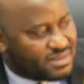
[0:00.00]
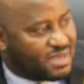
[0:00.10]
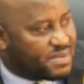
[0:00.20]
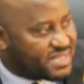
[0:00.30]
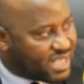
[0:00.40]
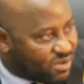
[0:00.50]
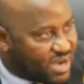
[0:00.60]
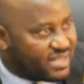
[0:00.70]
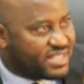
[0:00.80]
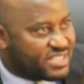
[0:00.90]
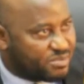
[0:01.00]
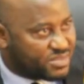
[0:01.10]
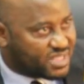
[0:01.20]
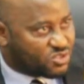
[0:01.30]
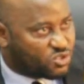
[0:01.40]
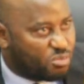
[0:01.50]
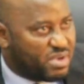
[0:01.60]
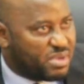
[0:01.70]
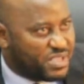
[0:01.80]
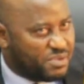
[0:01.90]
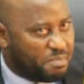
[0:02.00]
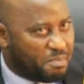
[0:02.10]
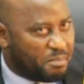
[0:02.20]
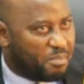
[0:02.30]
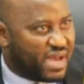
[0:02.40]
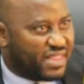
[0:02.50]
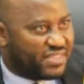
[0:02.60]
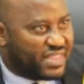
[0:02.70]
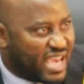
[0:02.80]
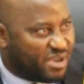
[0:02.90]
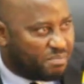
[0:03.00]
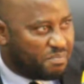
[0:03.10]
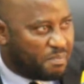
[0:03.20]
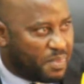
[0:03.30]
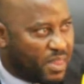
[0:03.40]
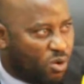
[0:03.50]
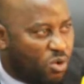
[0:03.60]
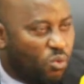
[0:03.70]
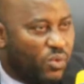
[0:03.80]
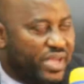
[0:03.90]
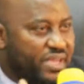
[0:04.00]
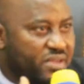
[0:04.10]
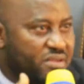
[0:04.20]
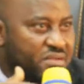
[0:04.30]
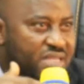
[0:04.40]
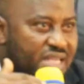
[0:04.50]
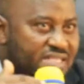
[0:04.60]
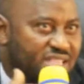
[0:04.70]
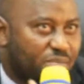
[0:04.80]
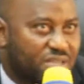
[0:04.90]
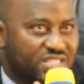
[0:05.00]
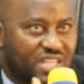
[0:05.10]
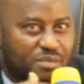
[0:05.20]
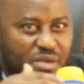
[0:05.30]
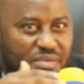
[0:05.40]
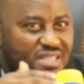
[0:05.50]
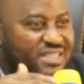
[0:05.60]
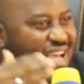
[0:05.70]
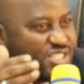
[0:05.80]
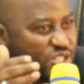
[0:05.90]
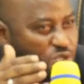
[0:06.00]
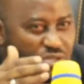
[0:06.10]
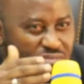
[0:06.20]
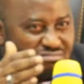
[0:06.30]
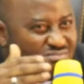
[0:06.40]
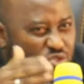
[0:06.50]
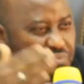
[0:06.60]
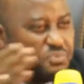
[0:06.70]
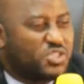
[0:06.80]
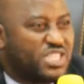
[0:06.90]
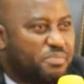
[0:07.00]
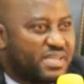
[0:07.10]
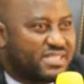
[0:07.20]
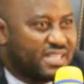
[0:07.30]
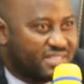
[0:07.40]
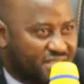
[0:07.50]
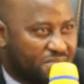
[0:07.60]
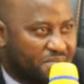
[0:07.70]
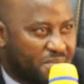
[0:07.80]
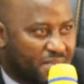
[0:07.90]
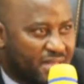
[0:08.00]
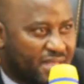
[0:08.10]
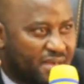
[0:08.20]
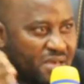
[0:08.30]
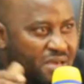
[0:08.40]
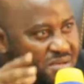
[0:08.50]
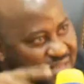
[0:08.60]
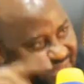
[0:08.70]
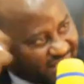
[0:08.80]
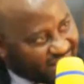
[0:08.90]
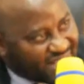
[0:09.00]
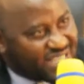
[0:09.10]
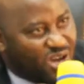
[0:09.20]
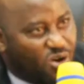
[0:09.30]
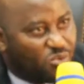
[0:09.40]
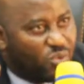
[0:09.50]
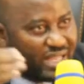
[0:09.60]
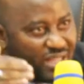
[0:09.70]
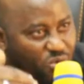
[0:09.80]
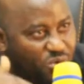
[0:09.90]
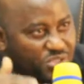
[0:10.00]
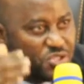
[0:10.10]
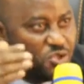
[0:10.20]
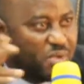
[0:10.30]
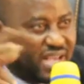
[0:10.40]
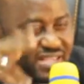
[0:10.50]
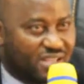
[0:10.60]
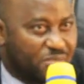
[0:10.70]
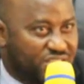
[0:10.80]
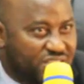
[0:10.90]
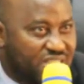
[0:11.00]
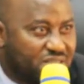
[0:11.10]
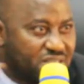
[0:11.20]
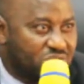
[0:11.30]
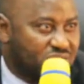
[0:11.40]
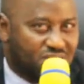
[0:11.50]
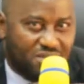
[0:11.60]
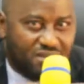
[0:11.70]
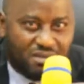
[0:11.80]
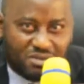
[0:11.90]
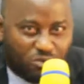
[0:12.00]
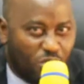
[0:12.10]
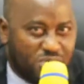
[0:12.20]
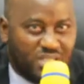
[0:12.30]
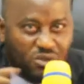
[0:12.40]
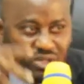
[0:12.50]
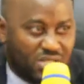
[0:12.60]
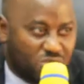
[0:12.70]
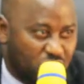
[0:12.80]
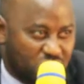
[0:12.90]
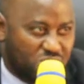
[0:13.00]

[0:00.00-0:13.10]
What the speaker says: Gabasawa, the same thing. So maybe by the time we establish like maybe 30 to 40%, then later on we can now continue by establishing these clubs in other schools.